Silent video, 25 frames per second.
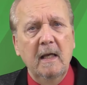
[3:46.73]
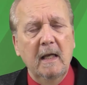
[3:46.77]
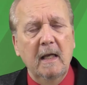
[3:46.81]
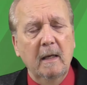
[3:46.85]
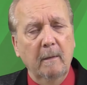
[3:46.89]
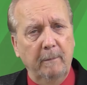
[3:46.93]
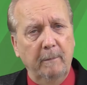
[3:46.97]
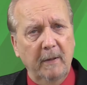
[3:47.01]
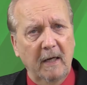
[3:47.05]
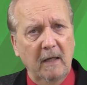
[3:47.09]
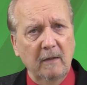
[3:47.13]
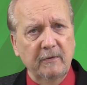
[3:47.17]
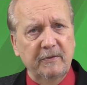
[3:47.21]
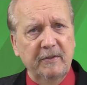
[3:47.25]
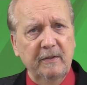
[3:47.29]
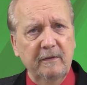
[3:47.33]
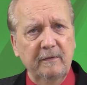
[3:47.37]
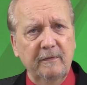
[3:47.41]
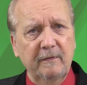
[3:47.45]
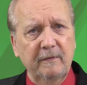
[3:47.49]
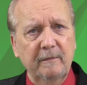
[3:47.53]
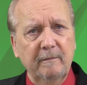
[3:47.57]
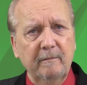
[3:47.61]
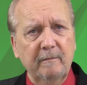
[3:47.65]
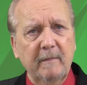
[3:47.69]

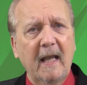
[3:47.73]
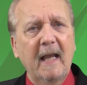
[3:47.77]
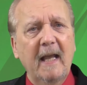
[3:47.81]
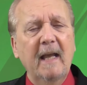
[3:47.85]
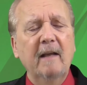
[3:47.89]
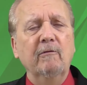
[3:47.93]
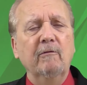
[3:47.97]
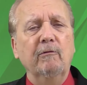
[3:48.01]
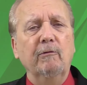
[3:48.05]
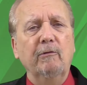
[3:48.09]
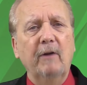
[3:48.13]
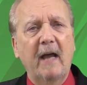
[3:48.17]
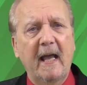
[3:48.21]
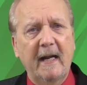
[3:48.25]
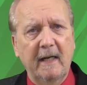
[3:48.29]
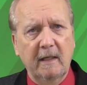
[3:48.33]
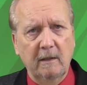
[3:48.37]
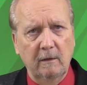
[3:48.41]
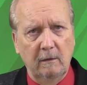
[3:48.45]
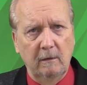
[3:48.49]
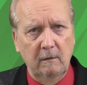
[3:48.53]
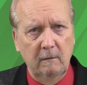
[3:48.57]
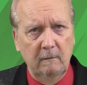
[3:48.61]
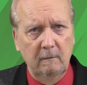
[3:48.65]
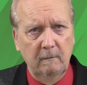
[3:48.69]
impulsive and
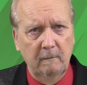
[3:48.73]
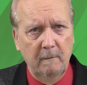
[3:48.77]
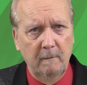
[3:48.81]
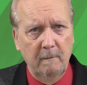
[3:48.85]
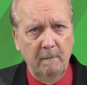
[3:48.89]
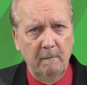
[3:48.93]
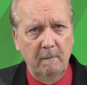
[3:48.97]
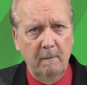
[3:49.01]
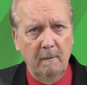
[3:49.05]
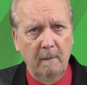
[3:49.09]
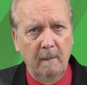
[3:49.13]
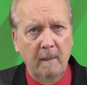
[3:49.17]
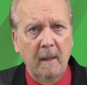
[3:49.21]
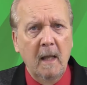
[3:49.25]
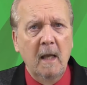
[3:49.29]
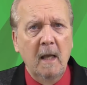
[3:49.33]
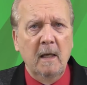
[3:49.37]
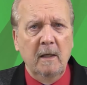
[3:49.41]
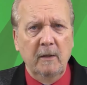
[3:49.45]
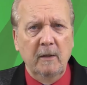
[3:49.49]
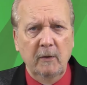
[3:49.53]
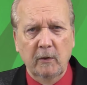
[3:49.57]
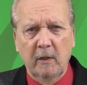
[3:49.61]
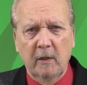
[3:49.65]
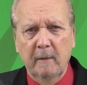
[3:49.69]
radical.
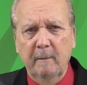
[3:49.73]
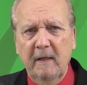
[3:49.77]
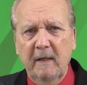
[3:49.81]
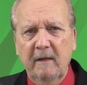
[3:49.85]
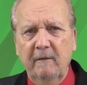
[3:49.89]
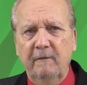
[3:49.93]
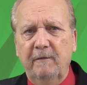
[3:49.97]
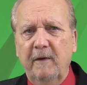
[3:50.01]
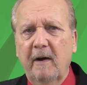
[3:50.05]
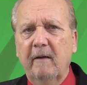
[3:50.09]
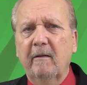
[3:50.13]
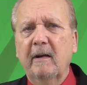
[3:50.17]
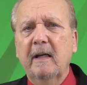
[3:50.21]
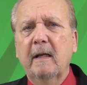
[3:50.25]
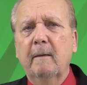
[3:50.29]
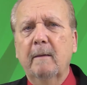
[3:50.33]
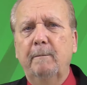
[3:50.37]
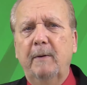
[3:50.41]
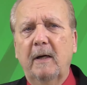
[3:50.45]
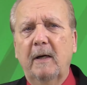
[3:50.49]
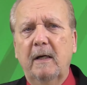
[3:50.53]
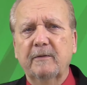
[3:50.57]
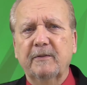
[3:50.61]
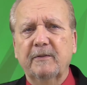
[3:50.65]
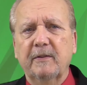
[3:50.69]
You can be very
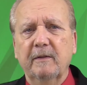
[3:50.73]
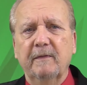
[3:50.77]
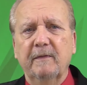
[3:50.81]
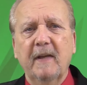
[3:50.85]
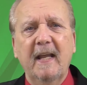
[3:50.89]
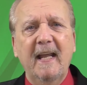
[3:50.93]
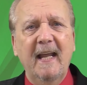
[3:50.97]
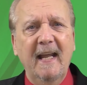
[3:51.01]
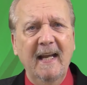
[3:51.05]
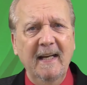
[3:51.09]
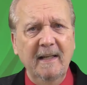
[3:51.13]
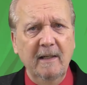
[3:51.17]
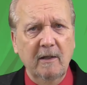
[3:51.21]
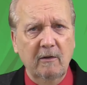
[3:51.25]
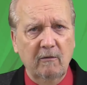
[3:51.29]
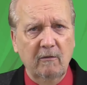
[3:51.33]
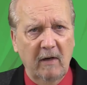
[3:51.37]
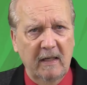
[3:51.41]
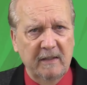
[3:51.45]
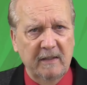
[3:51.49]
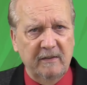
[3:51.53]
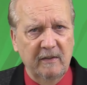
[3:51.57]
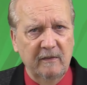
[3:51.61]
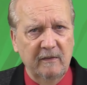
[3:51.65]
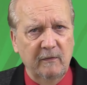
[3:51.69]
impulsive and
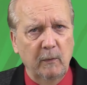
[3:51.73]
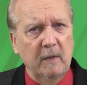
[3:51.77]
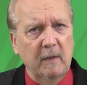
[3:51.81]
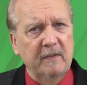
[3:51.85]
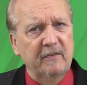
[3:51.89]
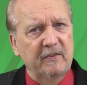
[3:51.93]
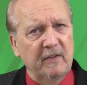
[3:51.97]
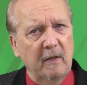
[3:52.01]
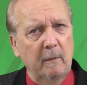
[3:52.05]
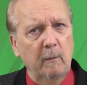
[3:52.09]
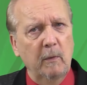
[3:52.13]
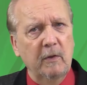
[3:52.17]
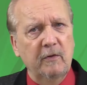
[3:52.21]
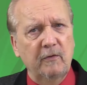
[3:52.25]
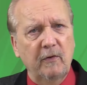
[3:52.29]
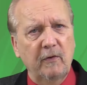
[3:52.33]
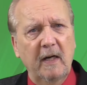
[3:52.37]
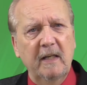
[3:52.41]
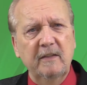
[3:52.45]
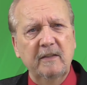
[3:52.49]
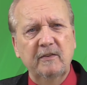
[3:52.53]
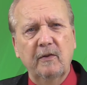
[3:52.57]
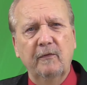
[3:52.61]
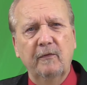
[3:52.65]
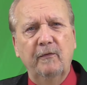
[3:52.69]
aggressive when someone
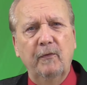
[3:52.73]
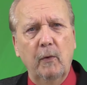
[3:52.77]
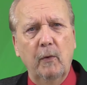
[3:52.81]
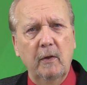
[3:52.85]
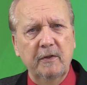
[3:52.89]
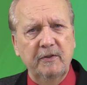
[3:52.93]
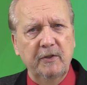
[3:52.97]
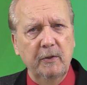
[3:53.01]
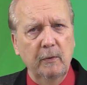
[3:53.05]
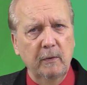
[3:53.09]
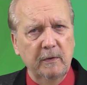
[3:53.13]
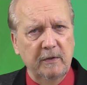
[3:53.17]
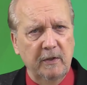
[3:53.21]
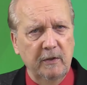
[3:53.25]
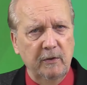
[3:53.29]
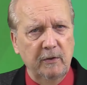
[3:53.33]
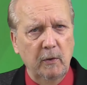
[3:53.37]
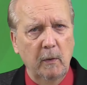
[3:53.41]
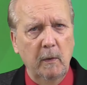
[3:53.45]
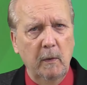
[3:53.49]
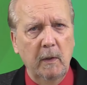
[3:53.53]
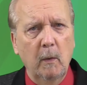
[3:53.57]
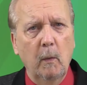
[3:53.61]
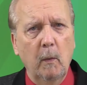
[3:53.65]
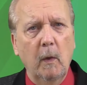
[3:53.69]
tries to force you into
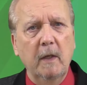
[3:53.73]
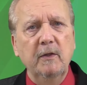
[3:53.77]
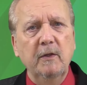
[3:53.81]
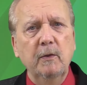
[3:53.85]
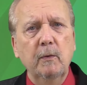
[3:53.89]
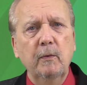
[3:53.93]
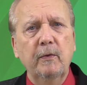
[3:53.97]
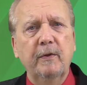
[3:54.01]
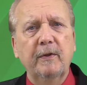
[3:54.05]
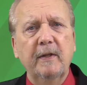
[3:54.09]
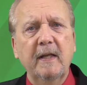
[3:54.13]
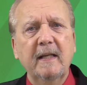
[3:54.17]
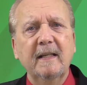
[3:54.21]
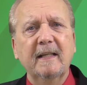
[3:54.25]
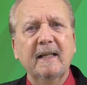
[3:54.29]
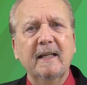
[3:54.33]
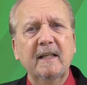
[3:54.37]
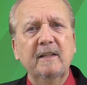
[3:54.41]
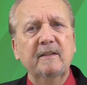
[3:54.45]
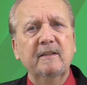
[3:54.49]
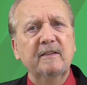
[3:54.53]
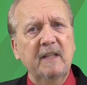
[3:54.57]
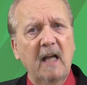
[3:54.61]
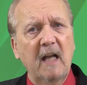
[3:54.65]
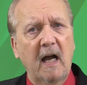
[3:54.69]
doing what you think
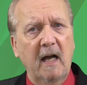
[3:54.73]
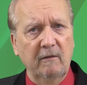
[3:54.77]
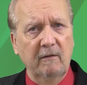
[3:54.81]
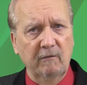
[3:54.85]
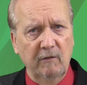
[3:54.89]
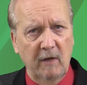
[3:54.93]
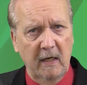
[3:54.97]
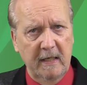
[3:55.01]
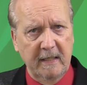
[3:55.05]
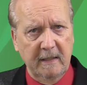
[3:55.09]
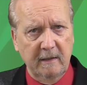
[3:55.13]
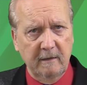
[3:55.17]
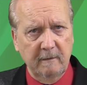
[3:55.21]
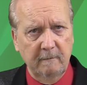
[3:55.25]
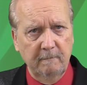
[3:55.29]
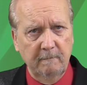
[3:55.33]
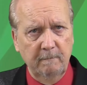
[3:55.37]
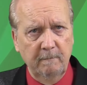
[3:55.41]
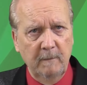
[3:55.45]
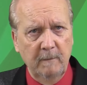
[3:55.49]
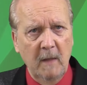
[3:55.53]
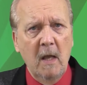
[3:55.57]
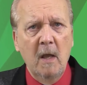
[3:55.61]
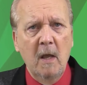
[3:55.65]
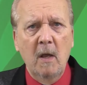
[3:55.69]
is not right.
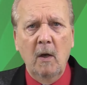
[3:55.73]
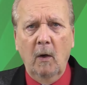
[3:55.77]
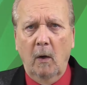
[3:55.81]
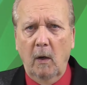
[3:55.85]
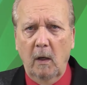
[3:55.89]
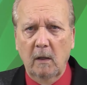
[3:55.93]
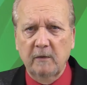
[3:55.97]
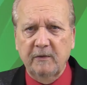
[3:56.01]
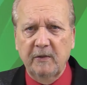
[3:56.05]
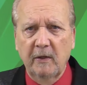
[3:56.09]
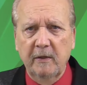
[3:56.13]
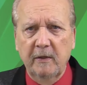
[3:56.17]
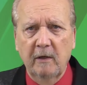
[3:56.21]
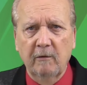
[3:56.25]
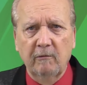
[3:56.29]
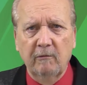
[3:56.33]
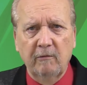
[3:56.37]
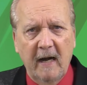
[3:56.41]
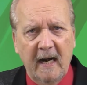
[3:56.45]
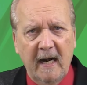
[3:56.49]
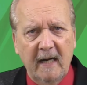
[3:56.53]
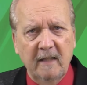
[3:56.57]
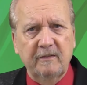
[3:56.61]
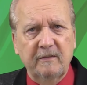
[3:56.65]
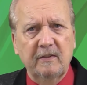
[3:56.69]
Also, your
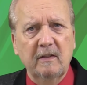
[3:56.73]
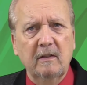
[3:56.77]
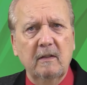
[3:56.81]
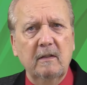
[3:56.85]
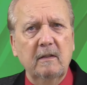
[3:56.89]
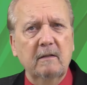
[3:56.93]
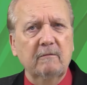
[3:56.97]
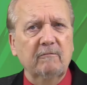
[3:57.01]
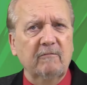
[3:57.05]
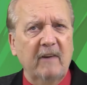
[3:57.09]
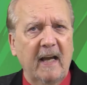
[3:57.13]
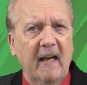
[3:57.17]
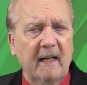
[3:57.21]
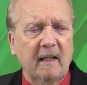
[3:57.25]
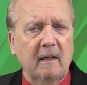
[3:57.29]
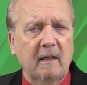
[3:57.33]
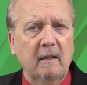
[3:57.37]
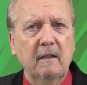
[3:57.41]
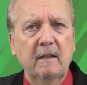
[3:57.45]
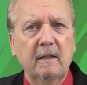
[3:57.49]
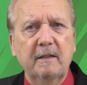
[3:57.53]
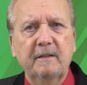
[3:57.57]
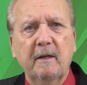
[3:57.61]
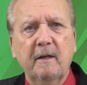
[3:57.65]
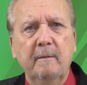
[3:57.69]
radical,
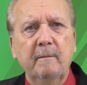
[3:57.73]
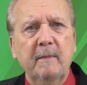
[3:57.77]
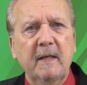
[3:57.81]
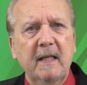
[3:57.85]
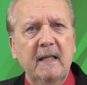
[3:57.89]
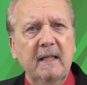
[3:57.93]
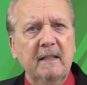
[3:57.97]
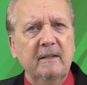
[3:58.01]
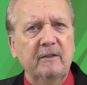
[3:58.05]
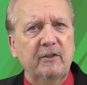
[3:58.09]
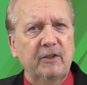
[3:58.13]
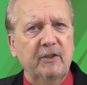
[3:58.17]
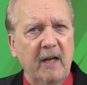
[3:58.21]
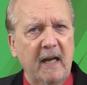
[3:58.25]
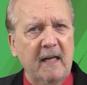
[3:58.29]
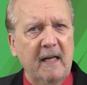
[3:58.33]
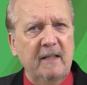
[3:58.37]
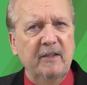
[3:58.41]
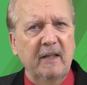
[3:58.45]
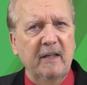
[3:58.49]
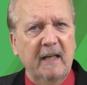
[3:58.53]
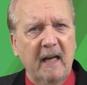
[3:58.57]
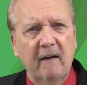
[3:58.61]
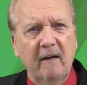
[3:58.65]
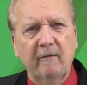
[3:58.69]
radicalism in
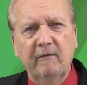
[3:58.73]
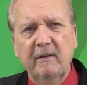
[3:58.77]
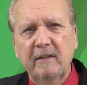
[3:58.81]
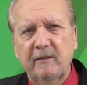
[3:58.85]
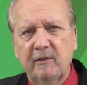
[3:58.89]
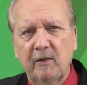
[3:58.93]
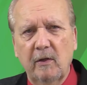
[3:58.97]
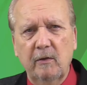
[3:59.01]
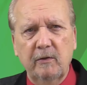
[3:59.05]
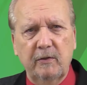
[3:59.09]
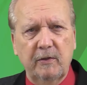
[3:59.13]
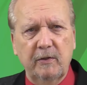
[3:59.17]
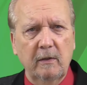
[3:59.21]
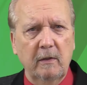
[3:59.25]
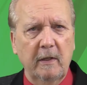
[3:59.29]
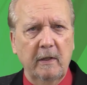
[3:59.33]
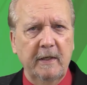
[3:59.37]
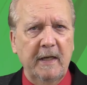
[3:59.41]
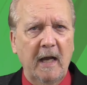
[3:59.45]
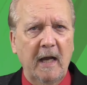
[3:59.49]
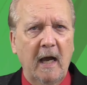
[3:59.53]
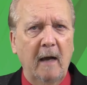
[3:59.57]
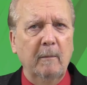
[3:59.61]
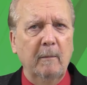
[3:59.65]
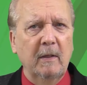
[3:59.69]
changing every social
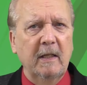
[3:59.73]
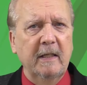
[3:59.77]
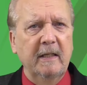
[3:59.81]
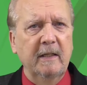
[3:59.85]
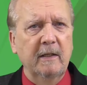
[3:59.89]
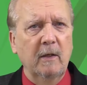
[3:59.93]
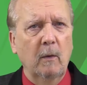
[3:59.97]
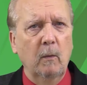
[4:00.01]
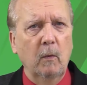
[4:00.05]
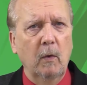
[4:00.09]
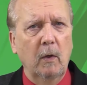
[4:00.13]
anomaly in the